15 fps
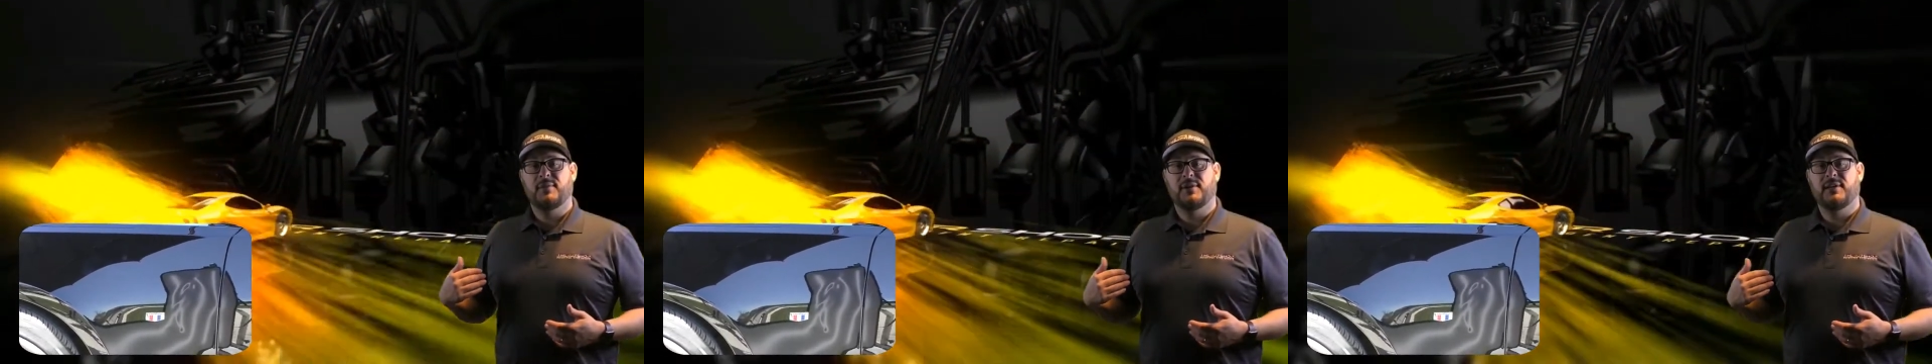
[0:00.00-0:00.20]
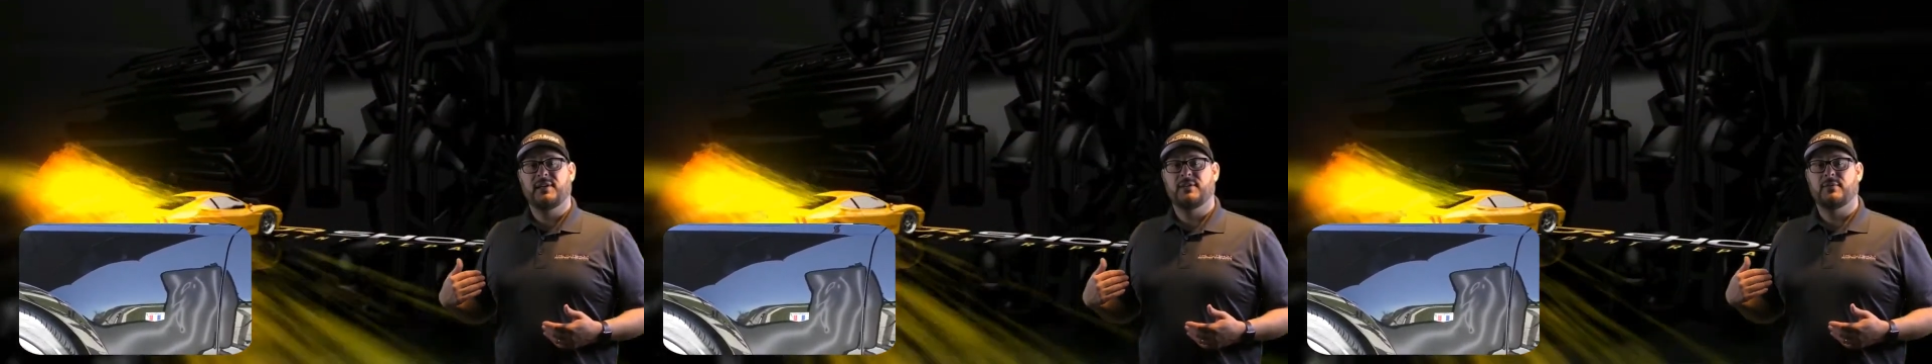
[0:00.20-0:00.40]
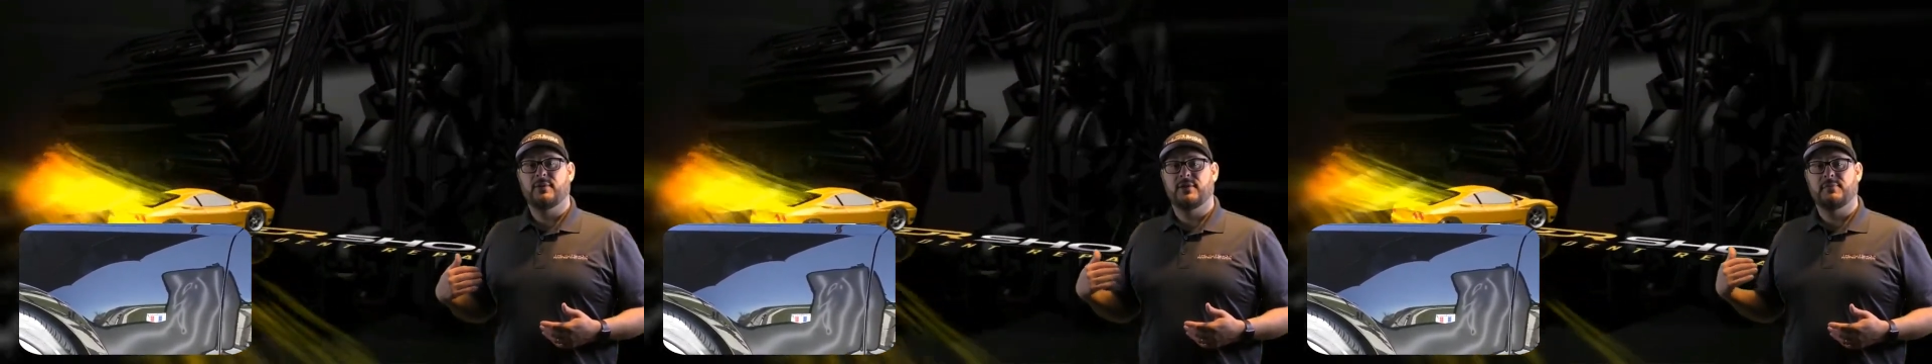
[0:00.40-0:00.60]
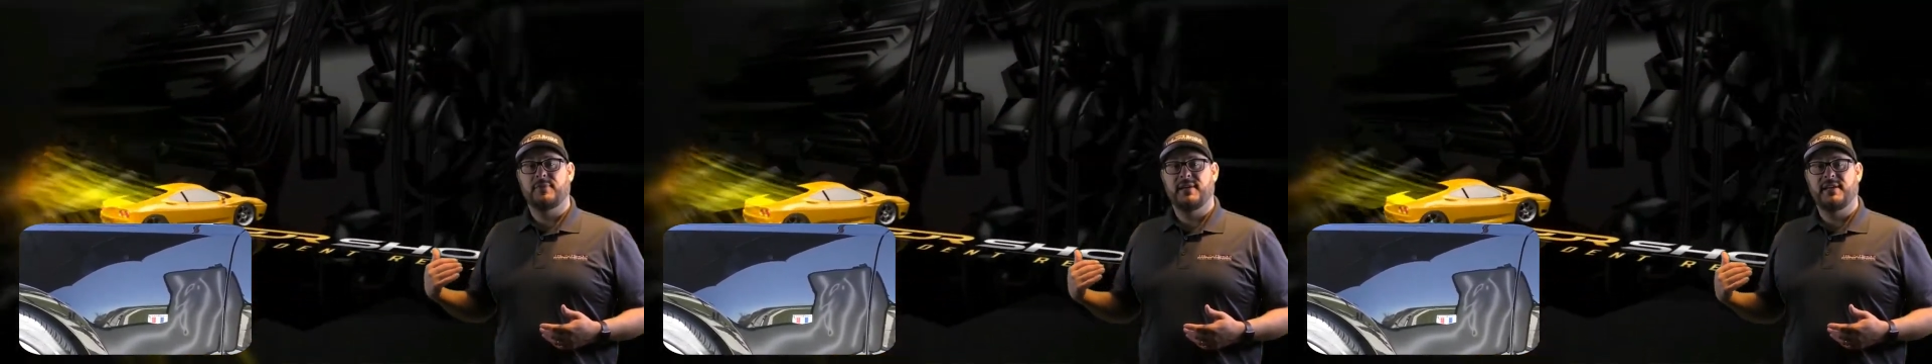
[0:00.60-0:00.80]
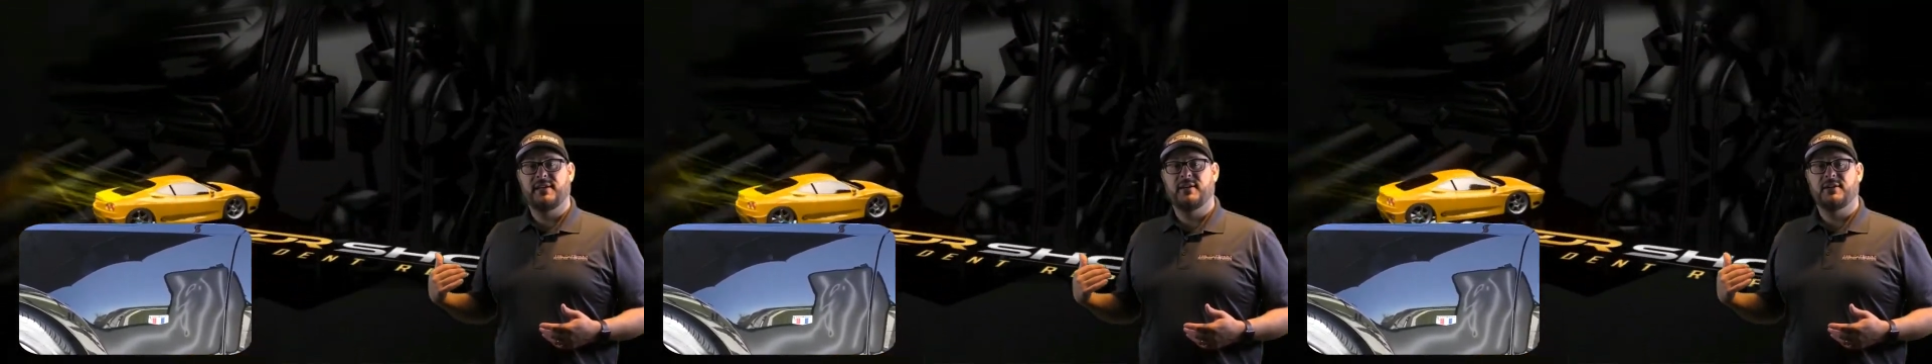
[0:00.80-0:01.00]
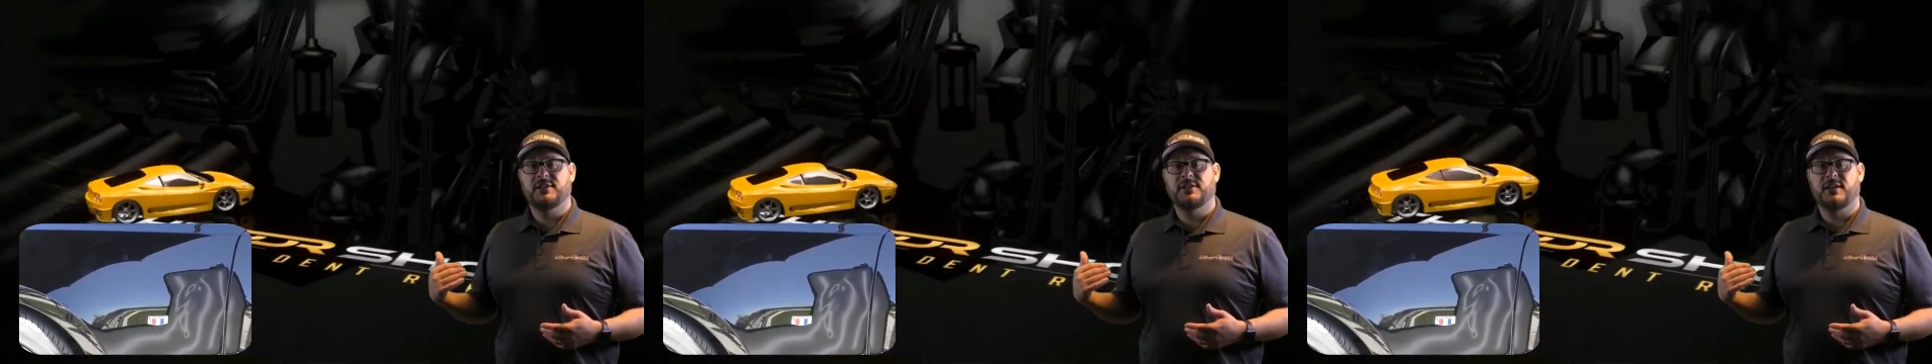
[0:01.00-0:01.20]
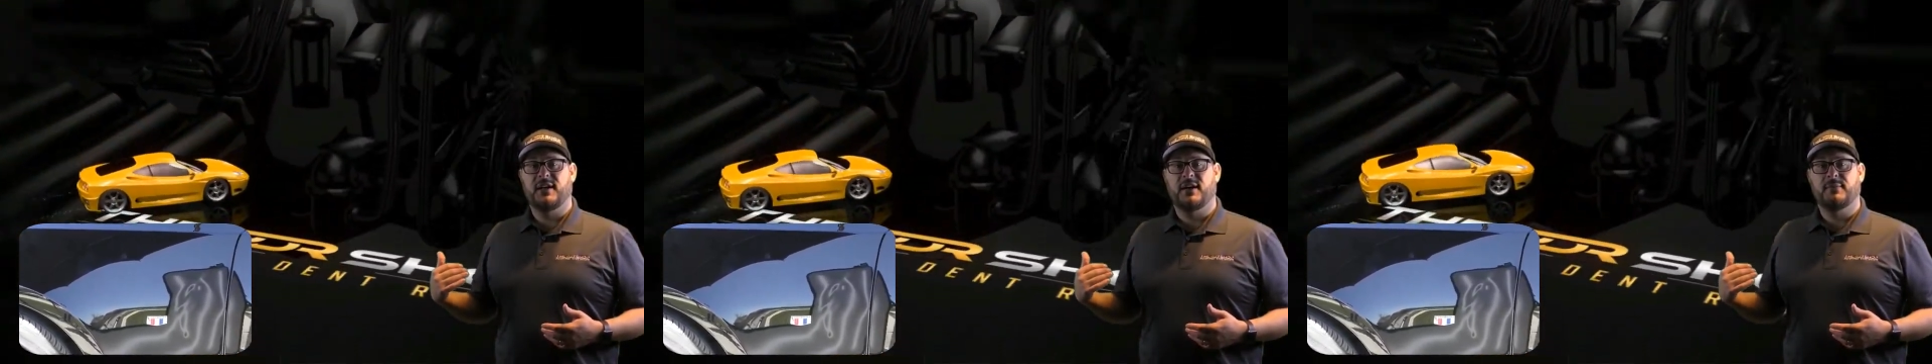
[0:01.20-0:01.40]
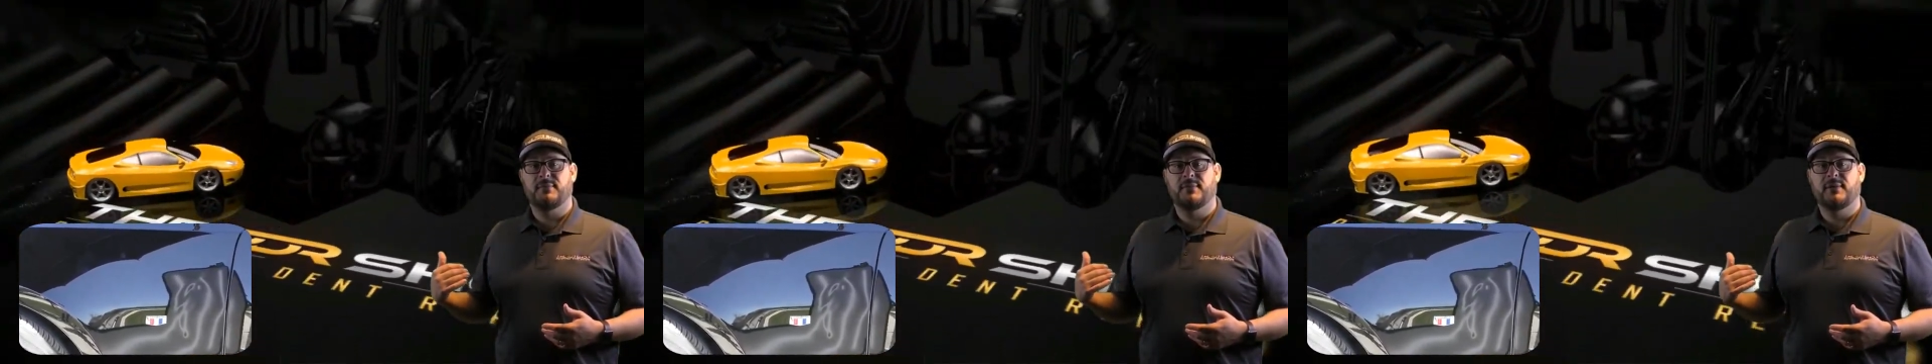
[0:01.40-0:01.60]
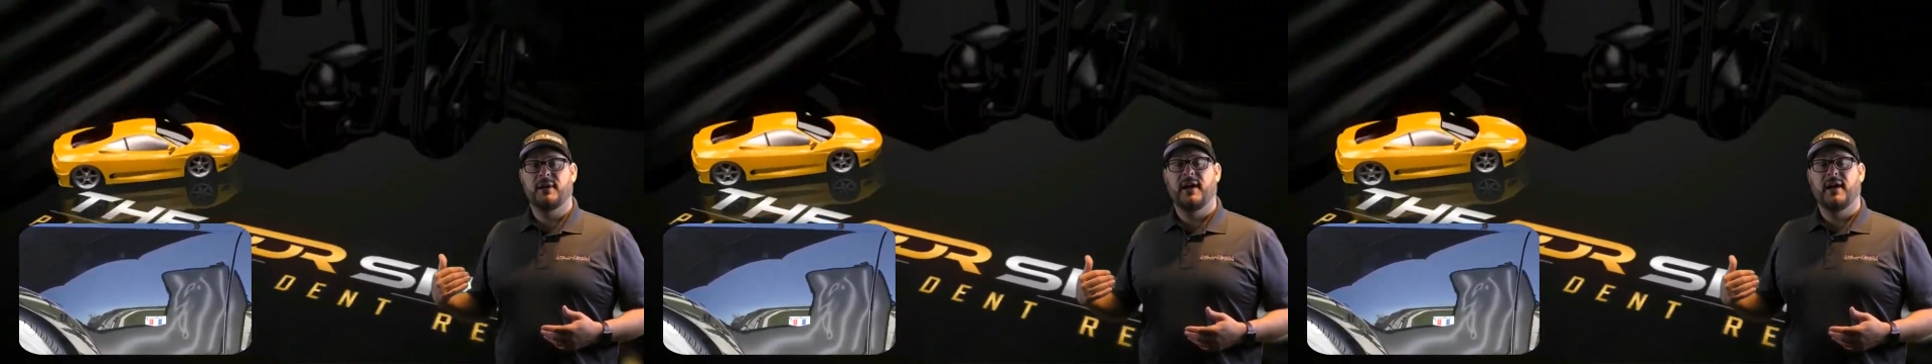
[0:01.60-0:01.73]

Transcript: Molina with the PDR Shop,